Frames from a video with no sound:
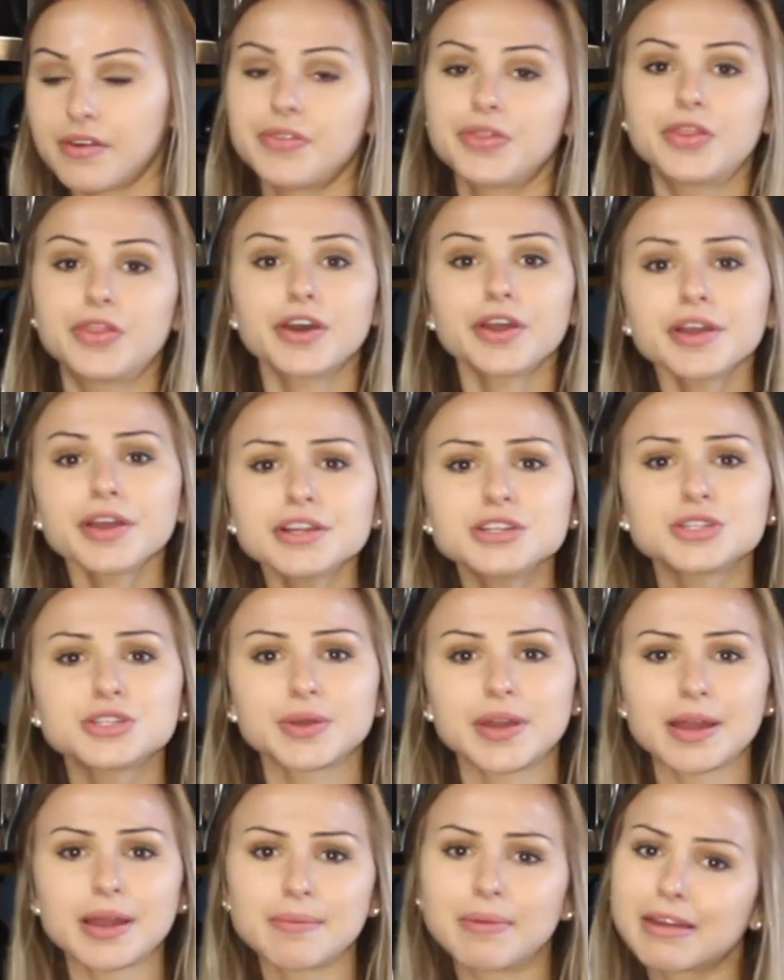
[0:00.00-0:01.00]
they're
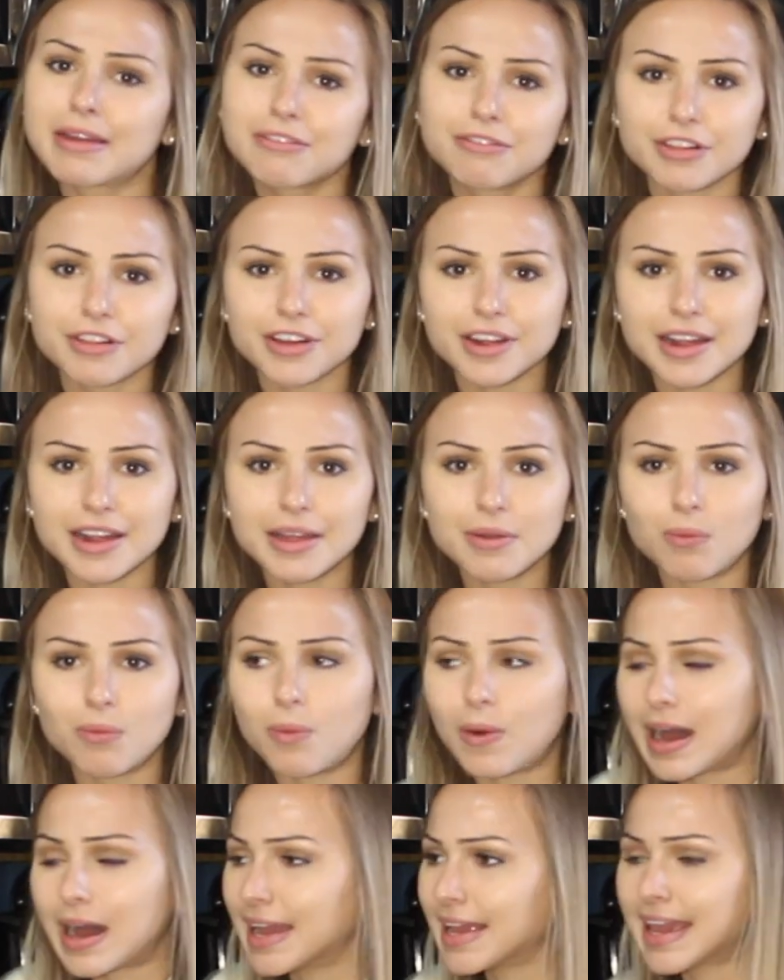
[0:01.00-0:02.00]
enjoying a McFlurry,
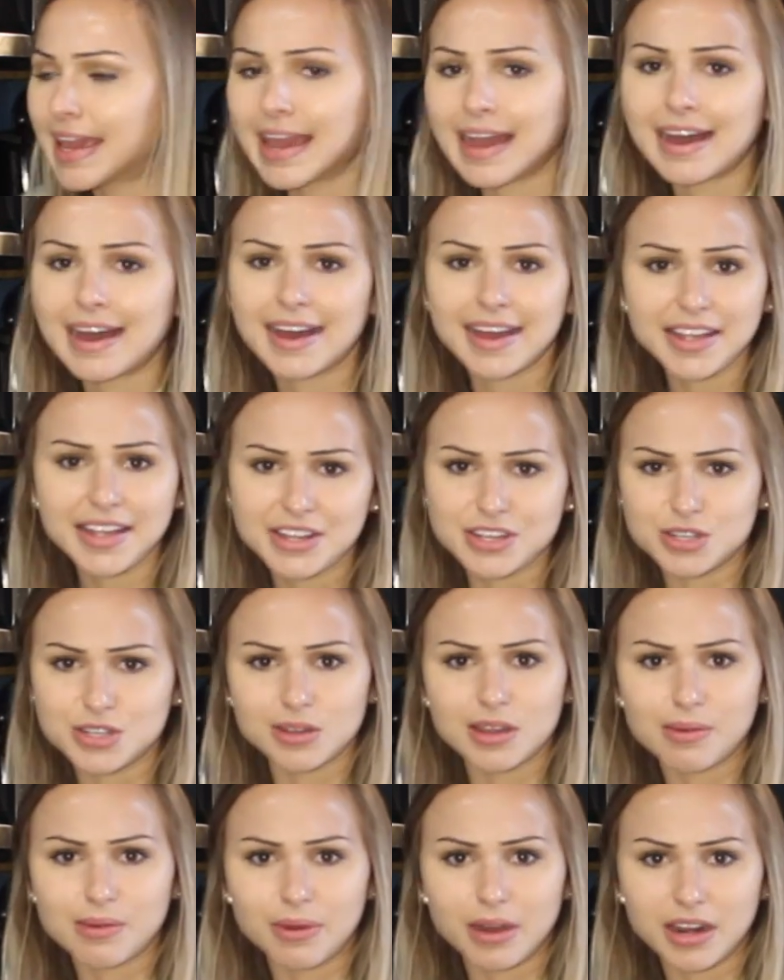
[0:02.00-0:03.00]
why can't I
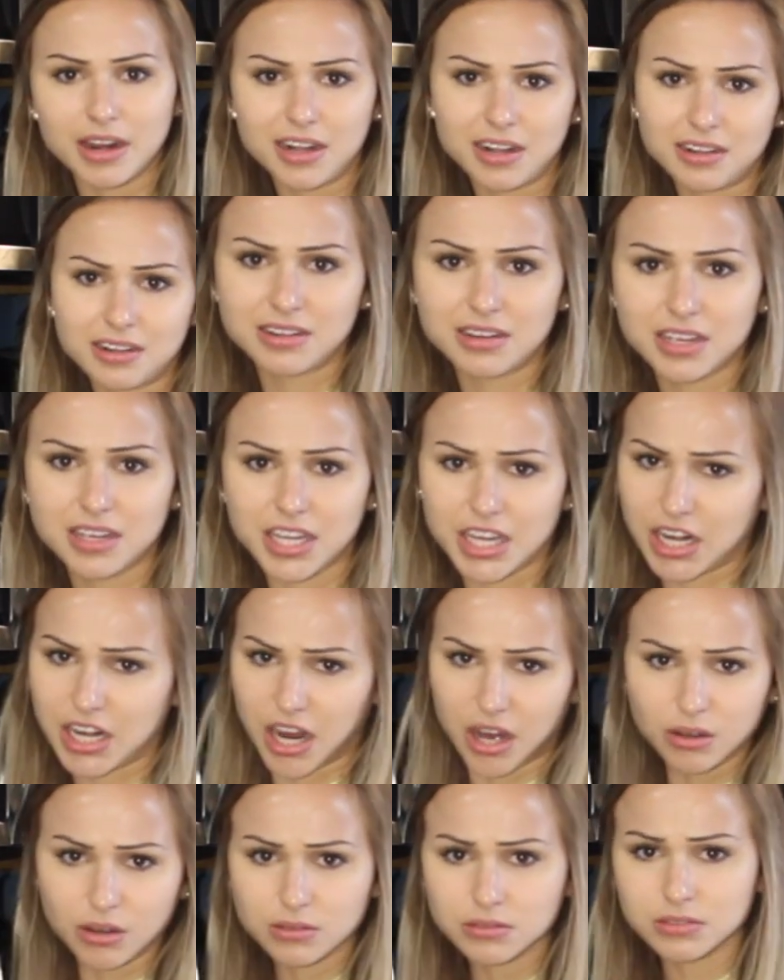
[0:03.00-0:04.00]
enjoy one? You
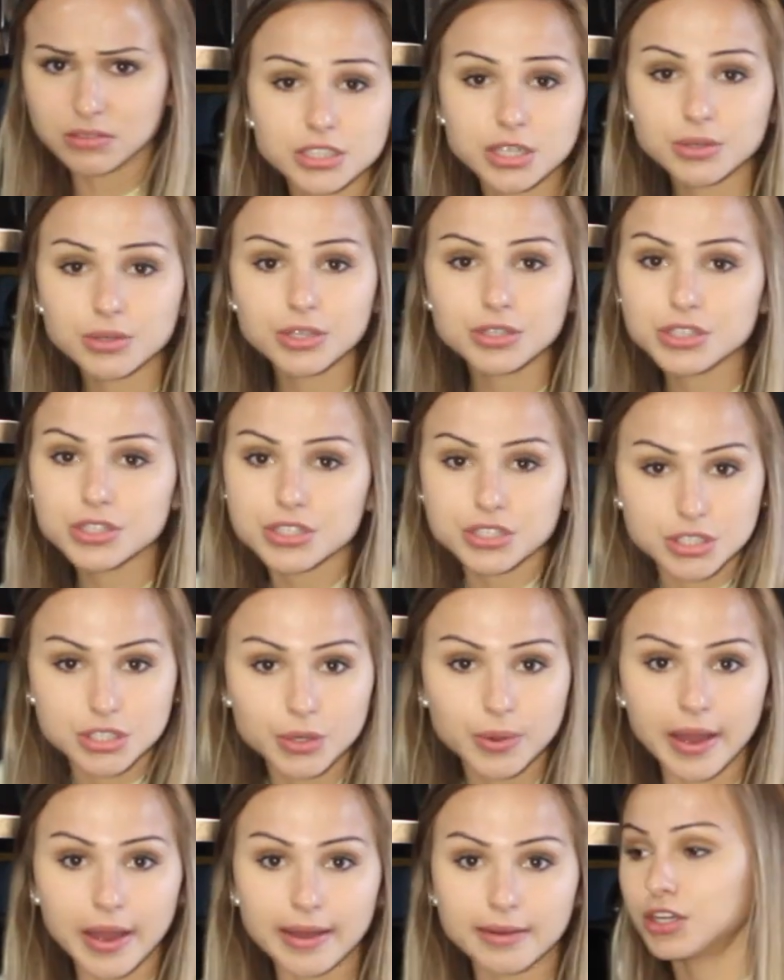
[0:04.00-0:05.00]
know? So you just
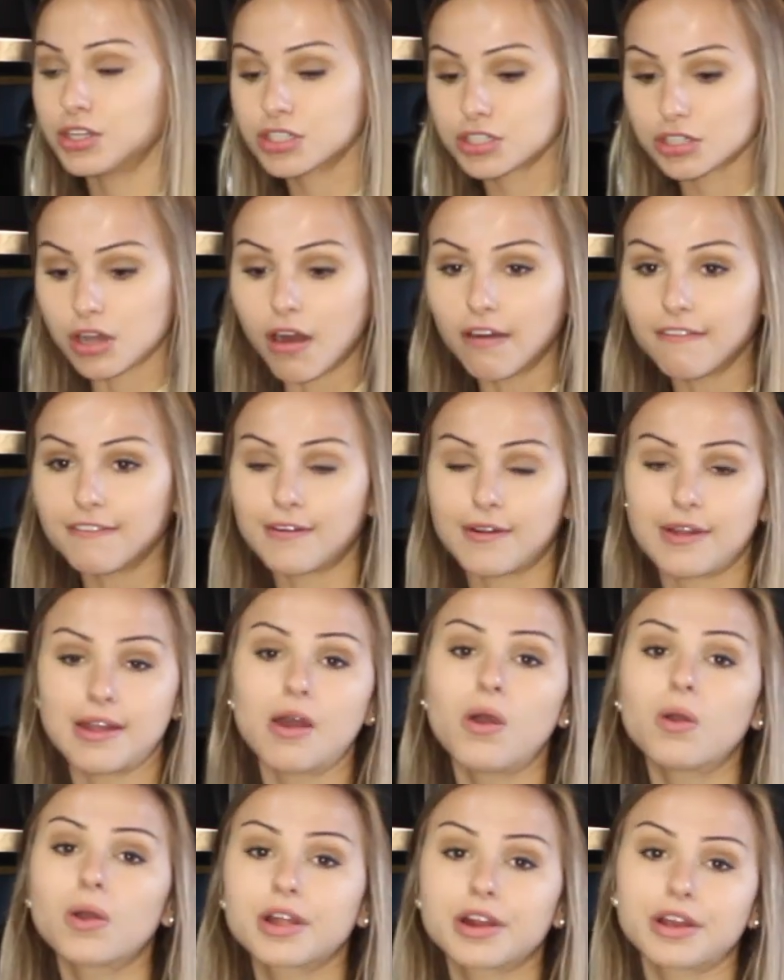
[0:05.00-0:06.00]
do it. You just go for it.
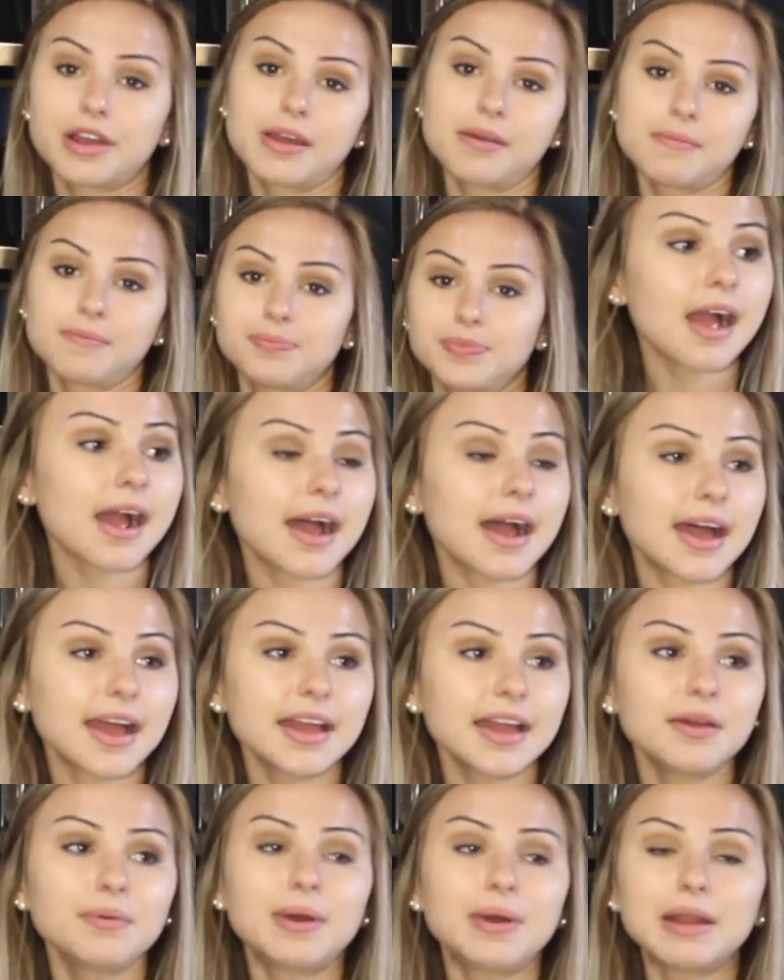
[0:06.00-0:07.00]
Order it.
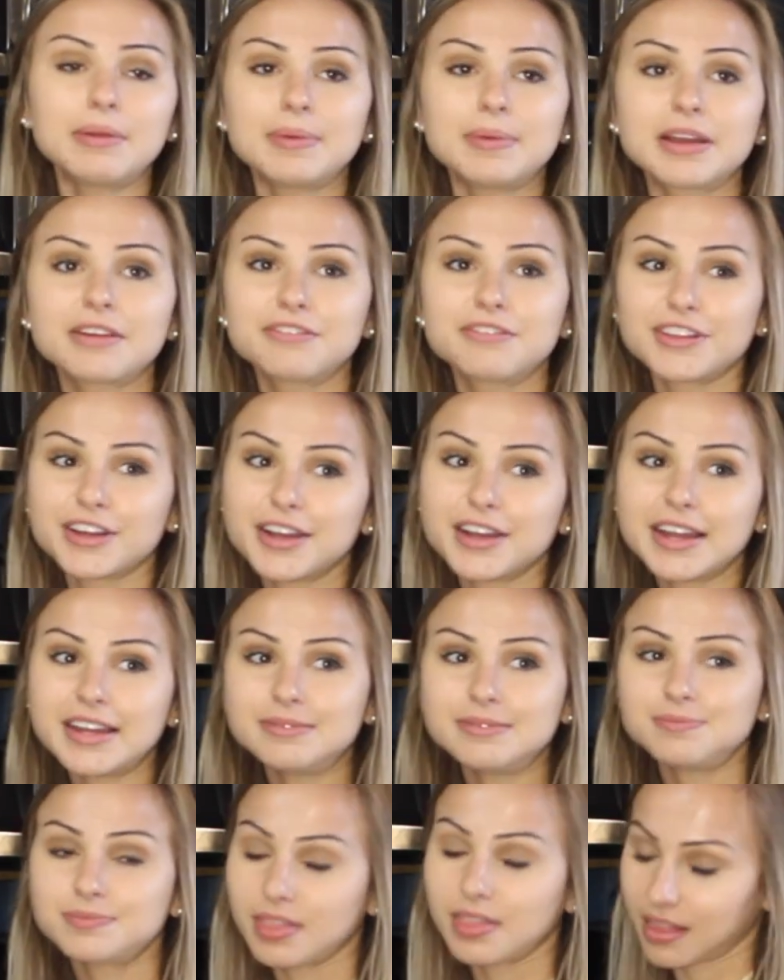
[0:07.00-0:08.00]
Hi, I want a
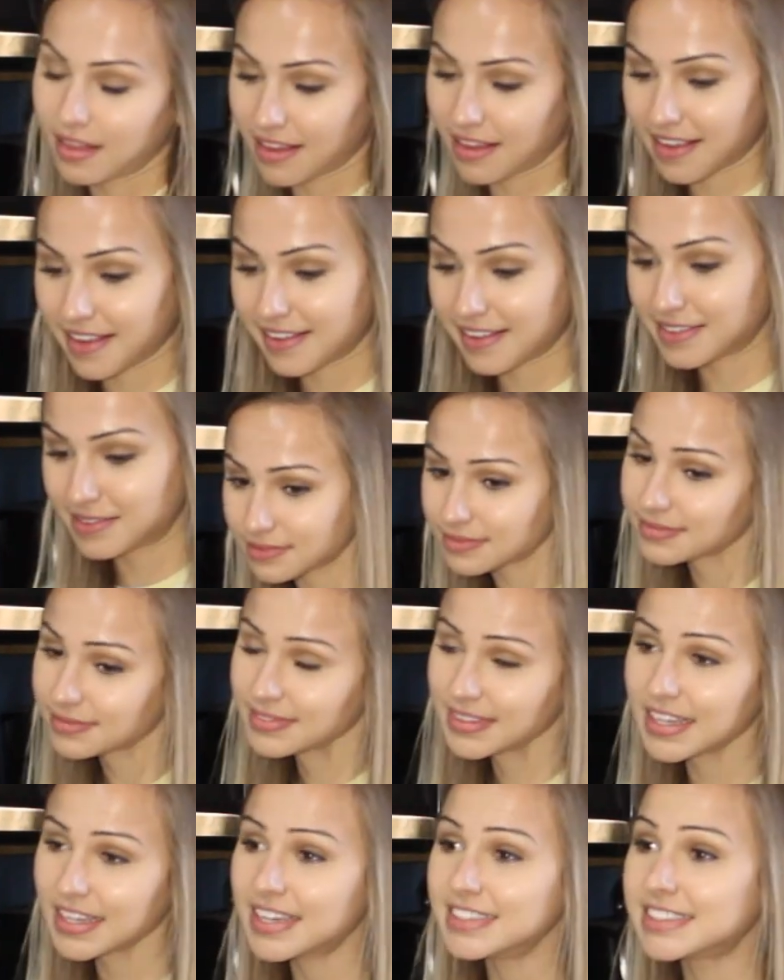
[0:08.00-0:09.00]
McFlurry.
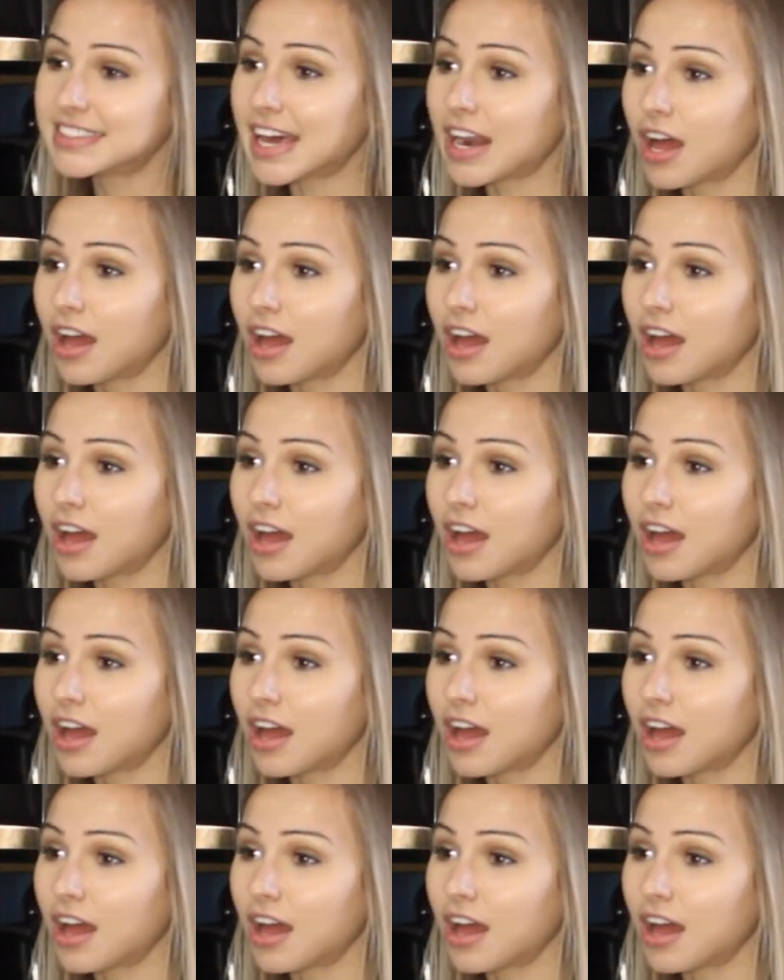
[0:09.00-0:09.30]
Is that